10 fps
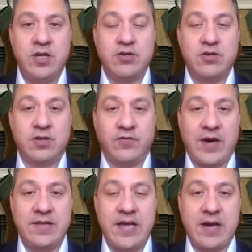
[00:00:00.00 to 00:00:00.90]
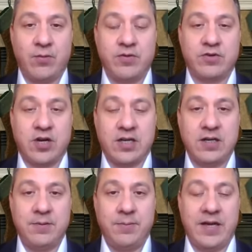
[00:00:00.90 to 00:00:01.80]
You can find that where they're
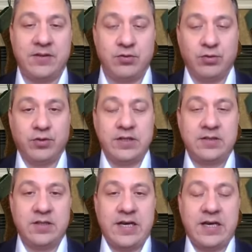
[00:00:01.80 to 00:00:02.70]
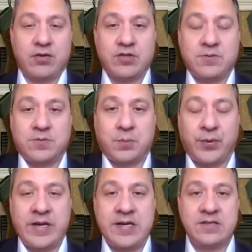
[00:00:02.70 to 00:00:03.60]
talking about the dueling Christmas
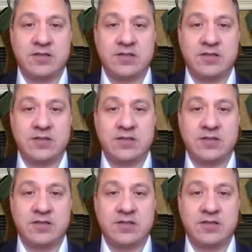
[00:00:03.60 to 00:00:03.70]
parades.